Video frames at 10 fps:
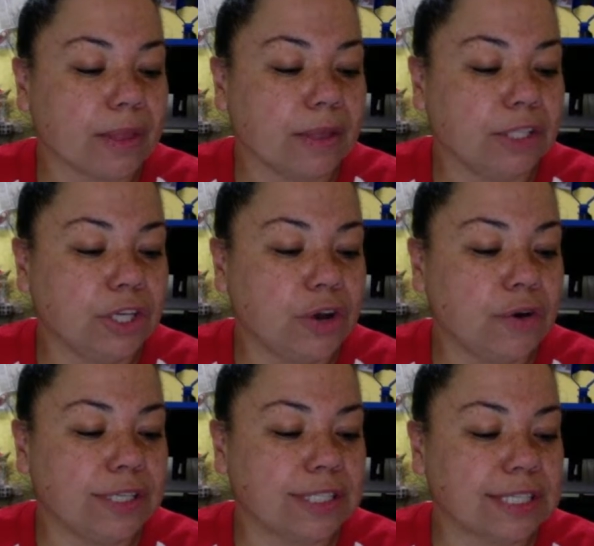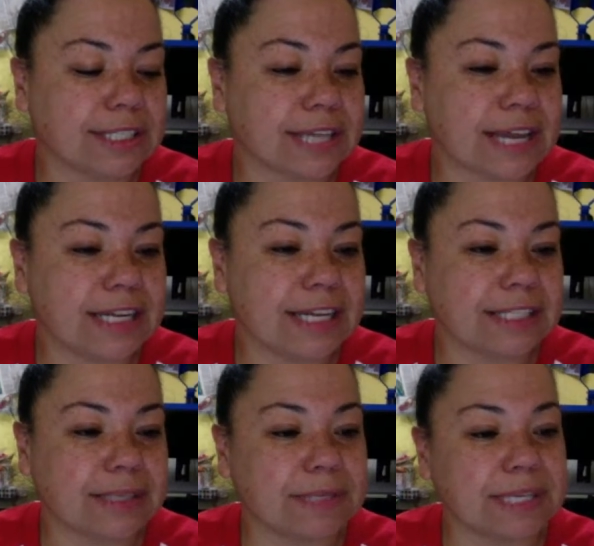it's kind of like
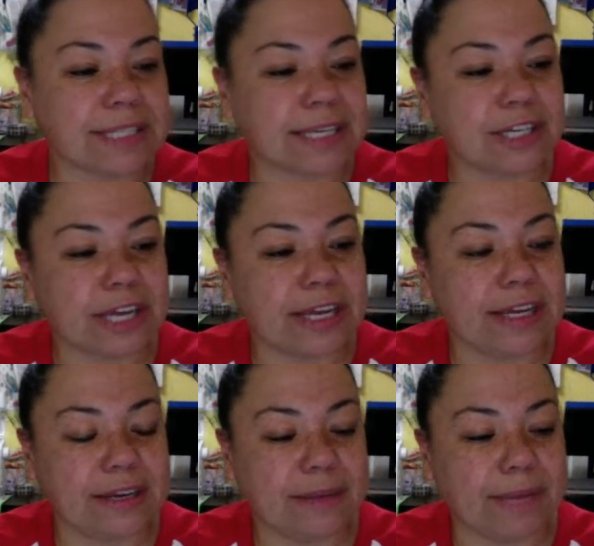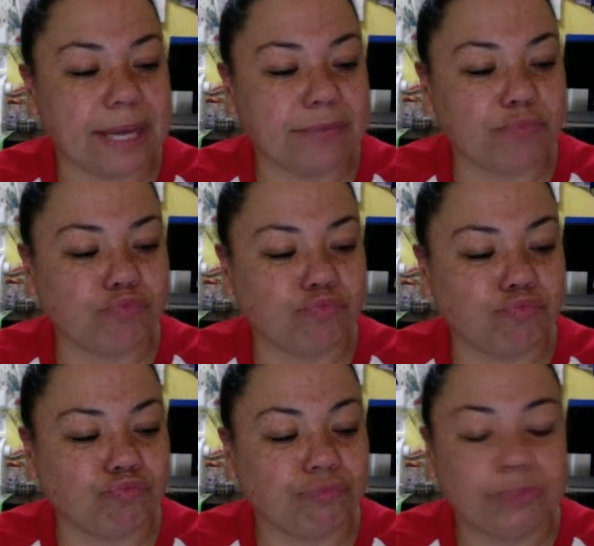sometimes I look at it and I'm like,
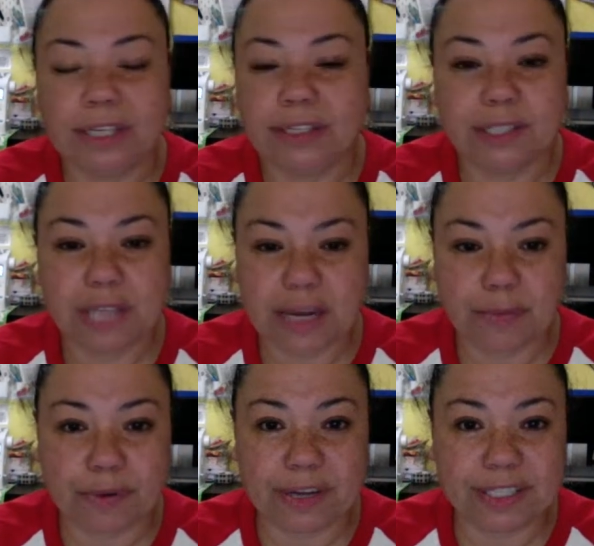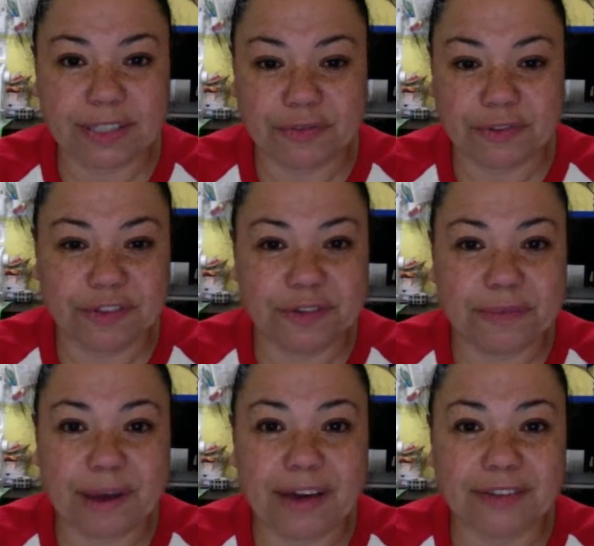it's kind of pricey for a little
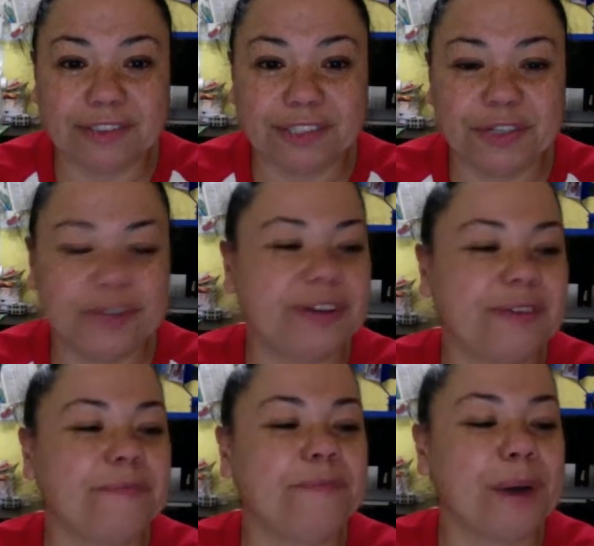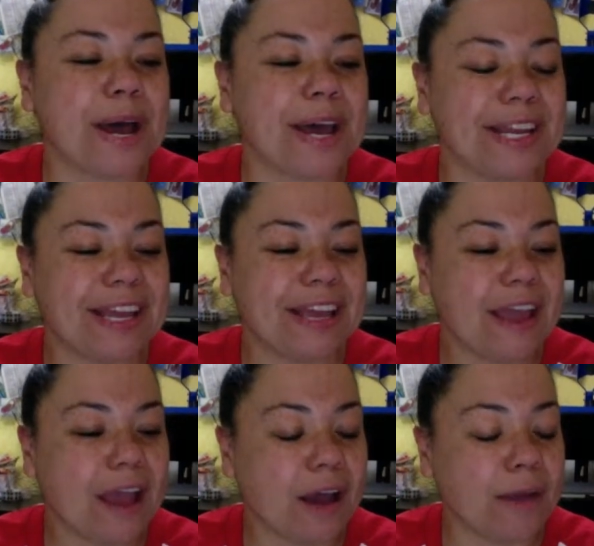bottle, But
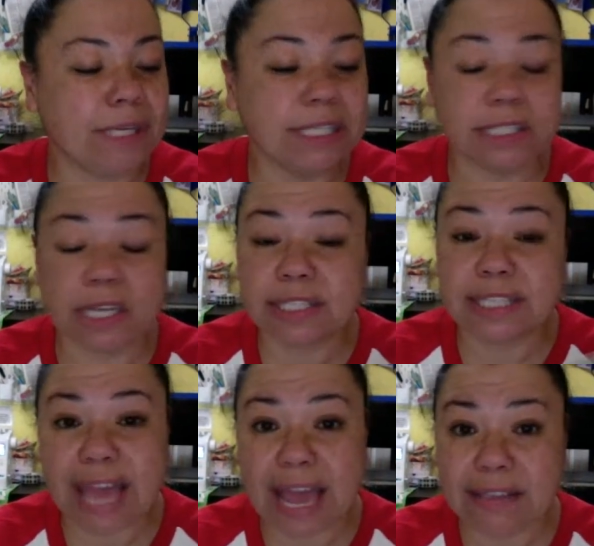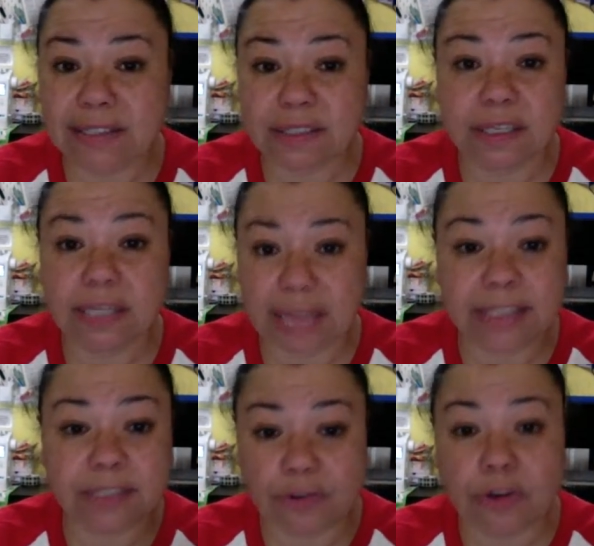it does last. It
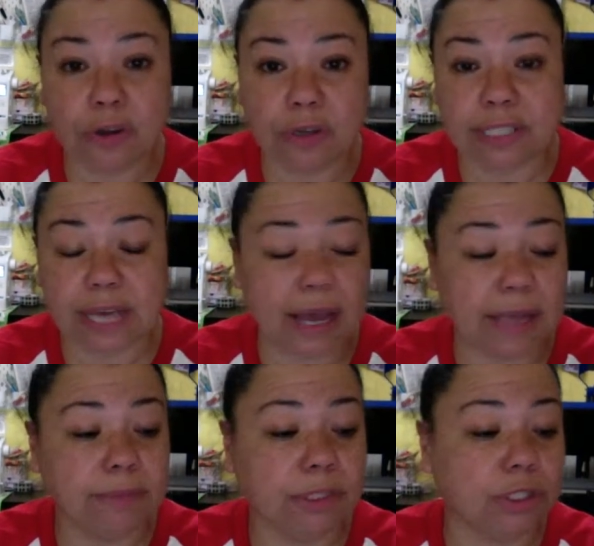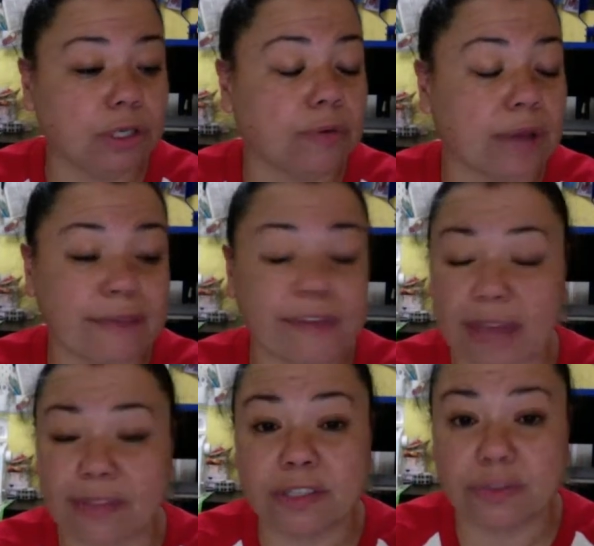lasts for a long time. I've
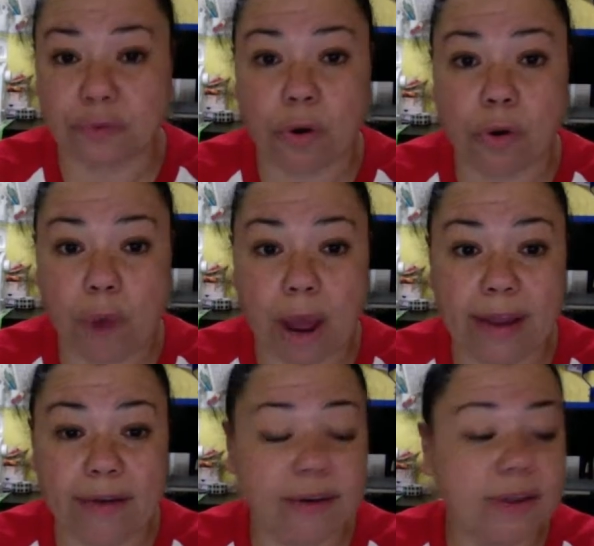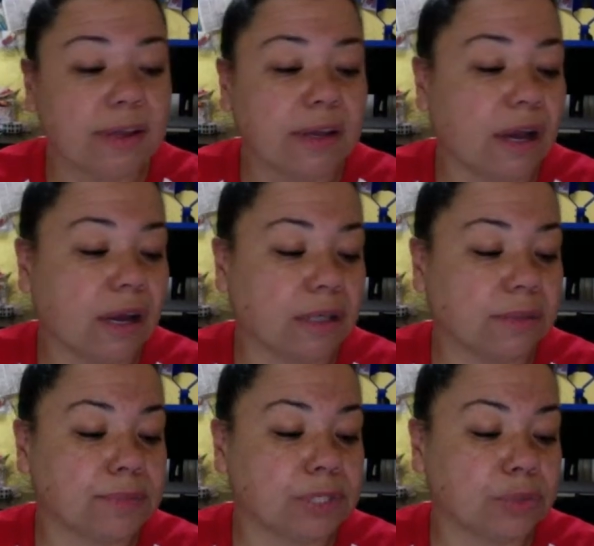had this for a while.
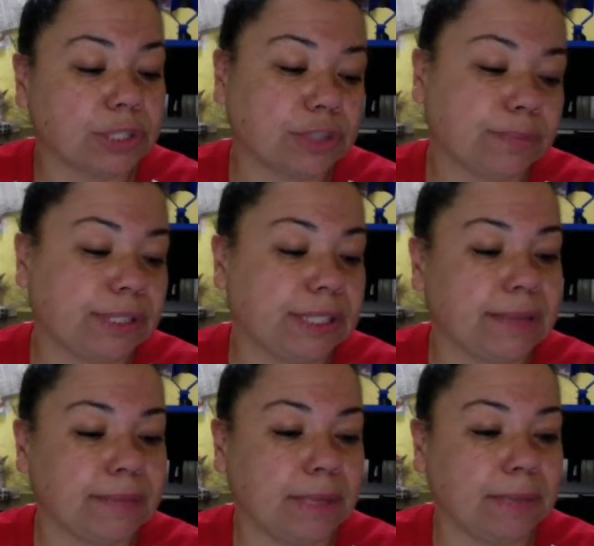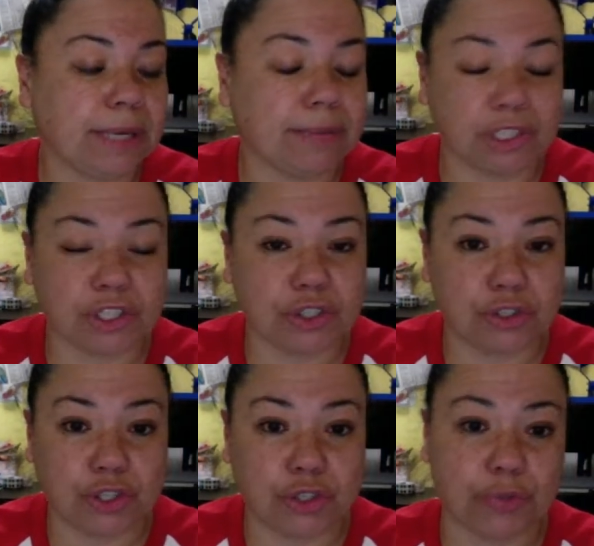So it could be that maybe I'm just
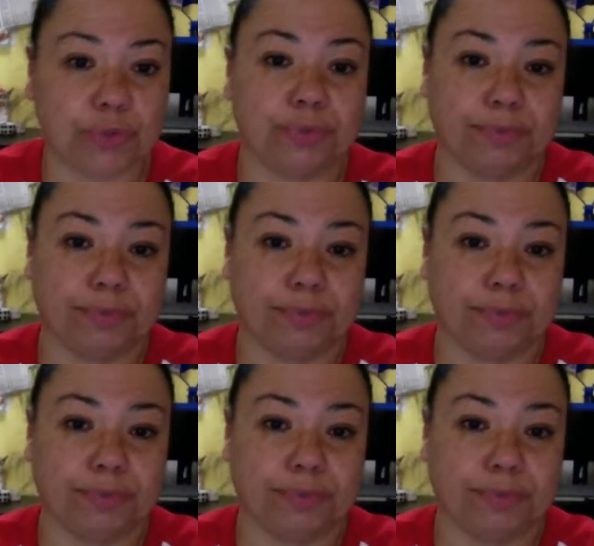used to,